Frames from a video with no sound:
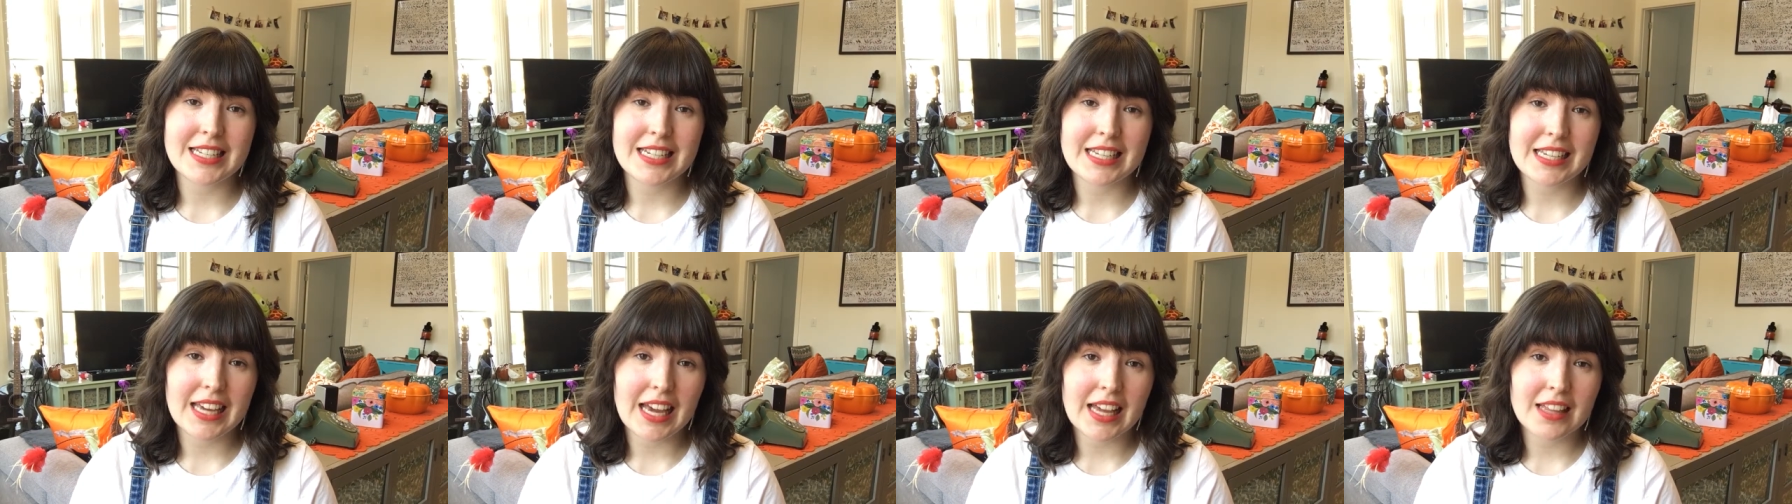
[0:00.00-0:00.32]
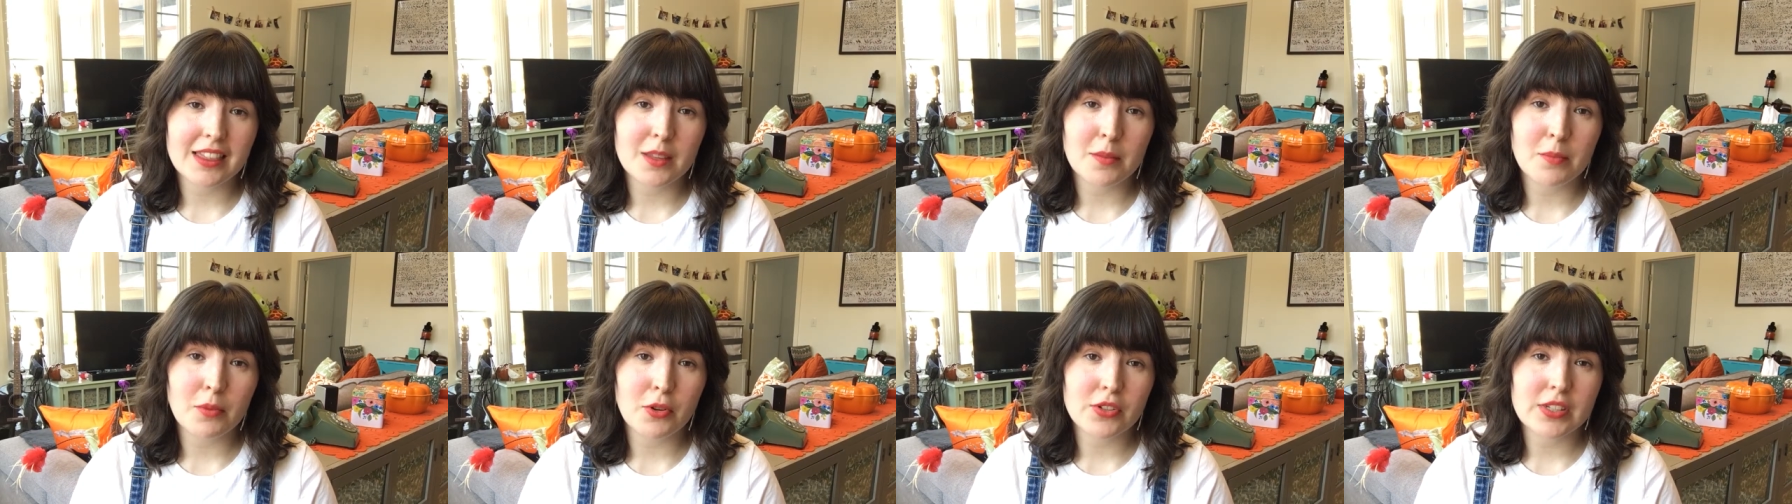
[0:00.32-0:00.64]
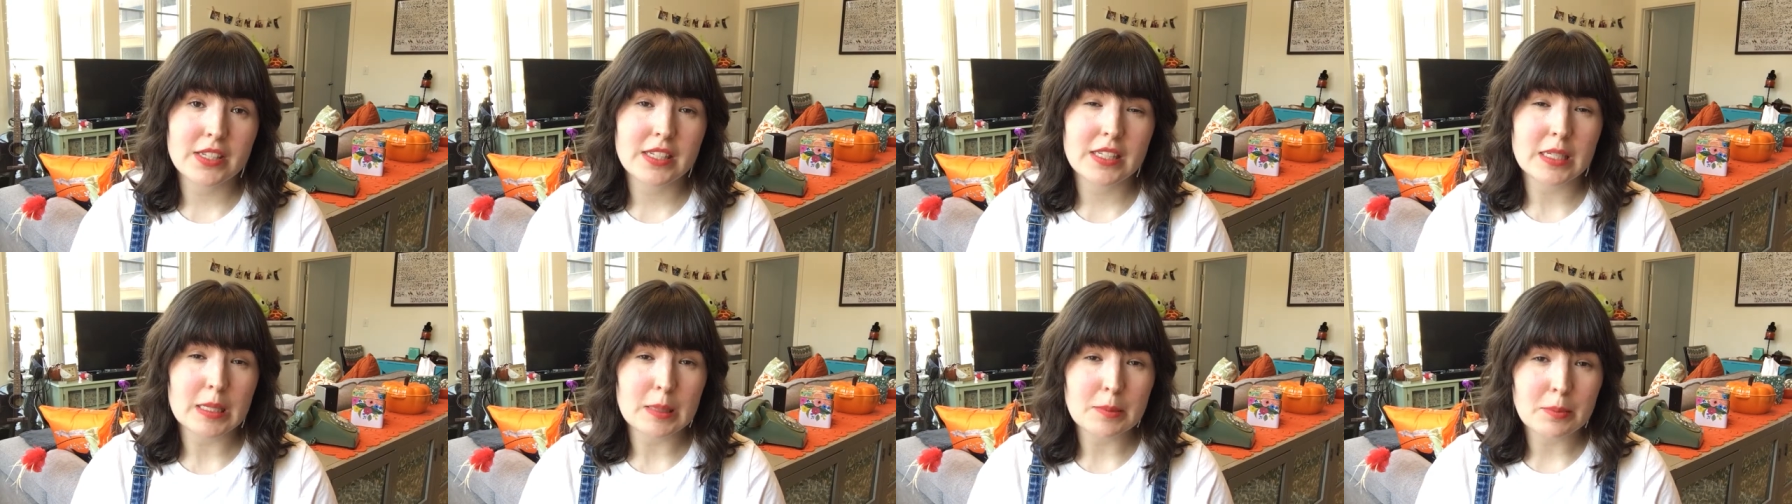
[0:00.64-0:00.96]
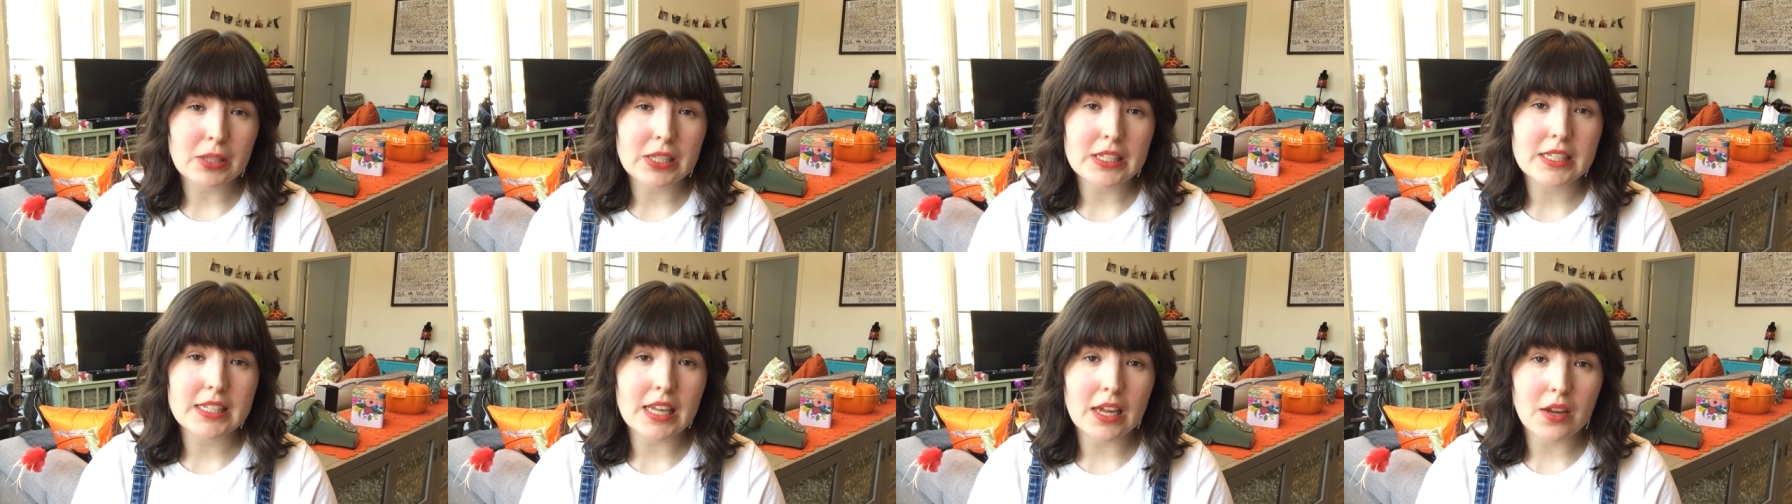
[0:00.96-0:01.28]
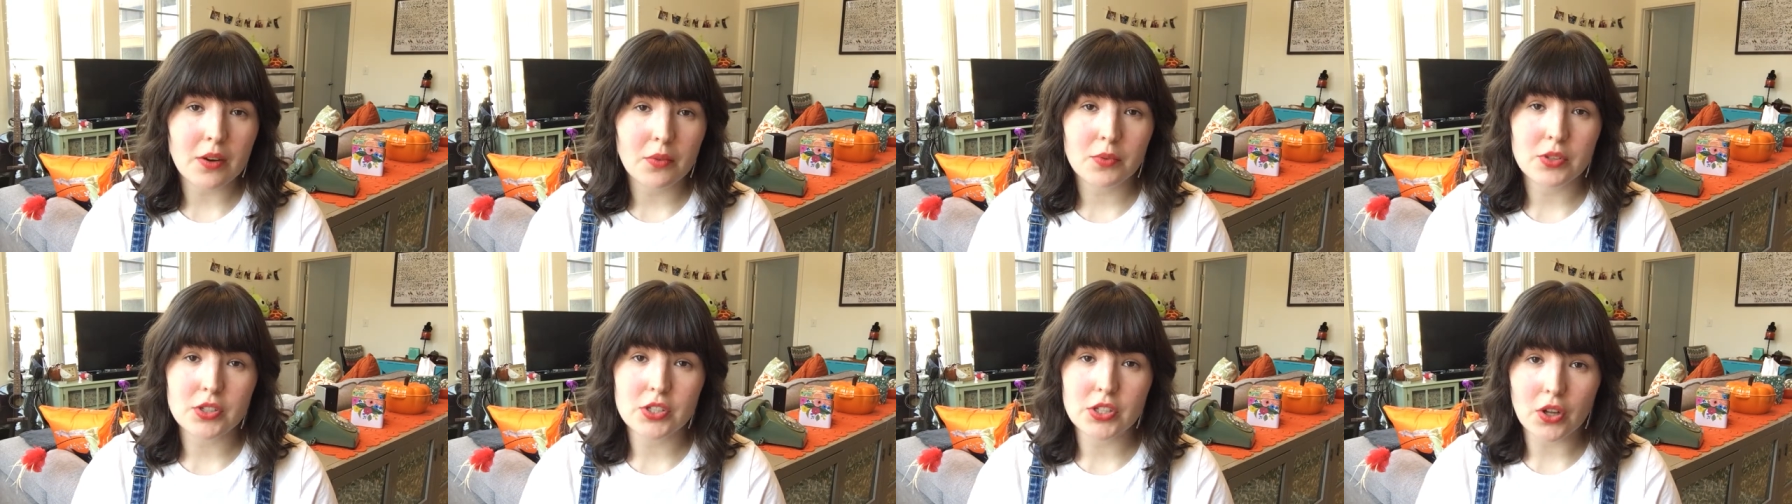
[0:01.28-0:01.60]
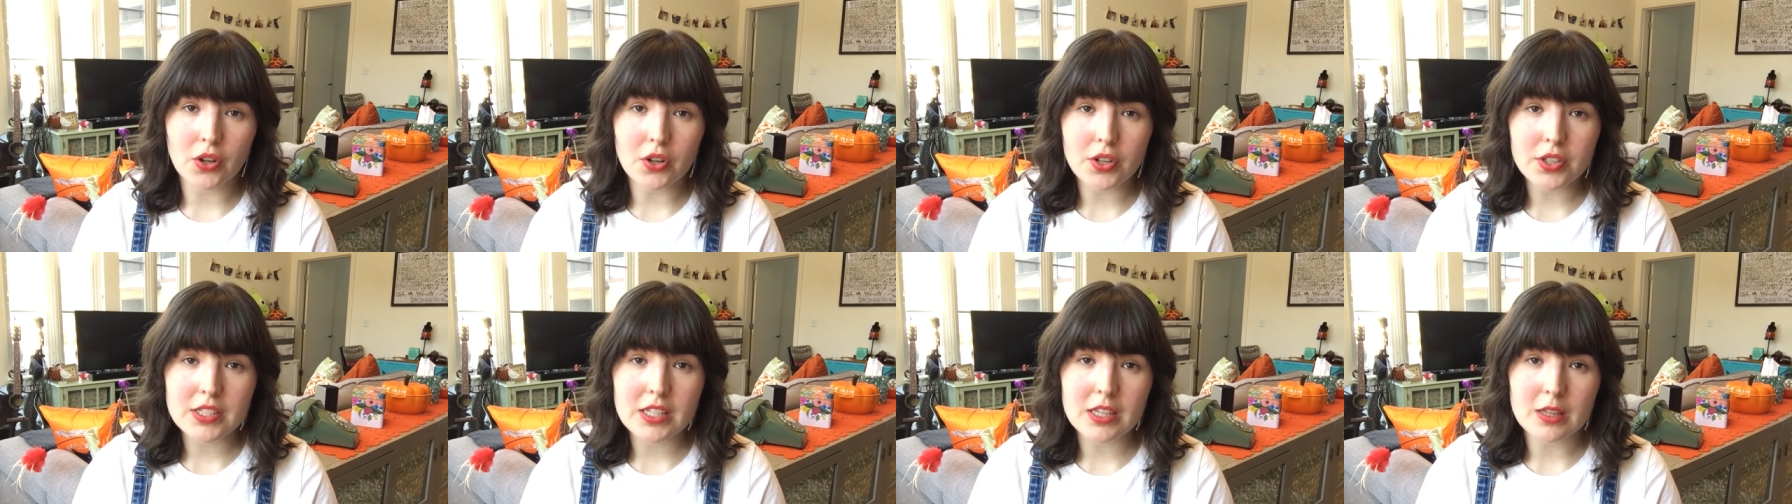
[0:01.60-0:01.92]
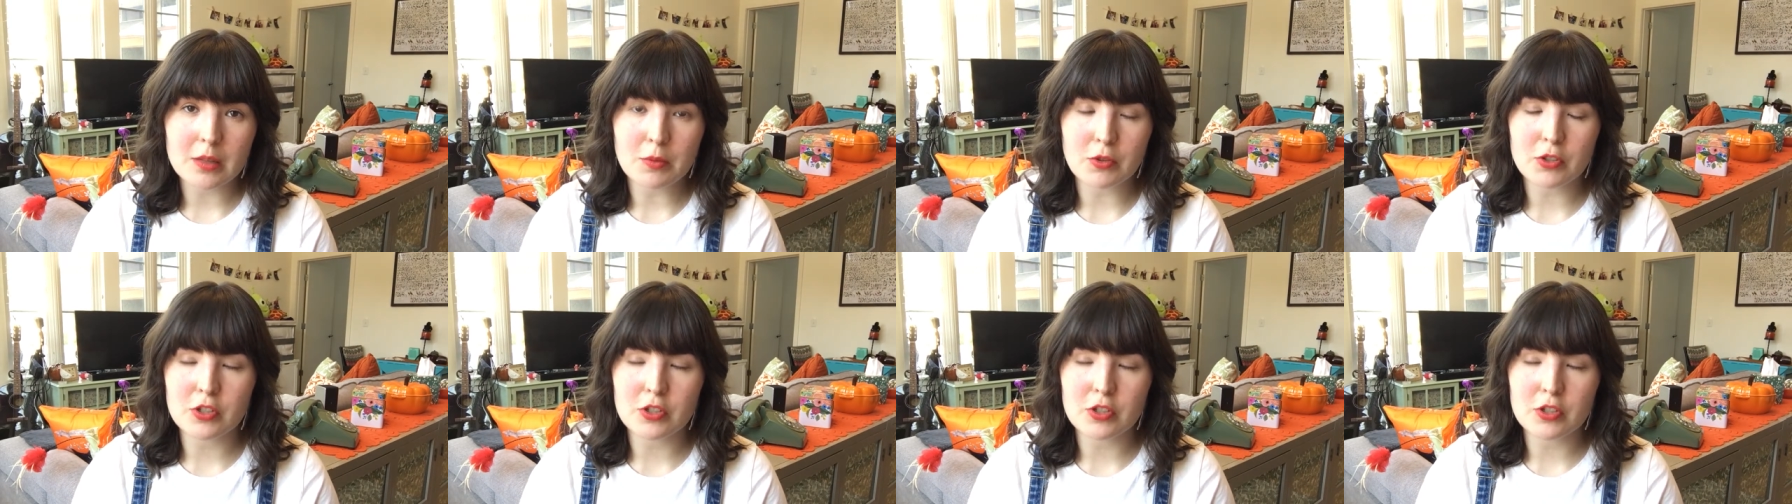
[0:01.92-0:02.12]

to get the most seamless end result and the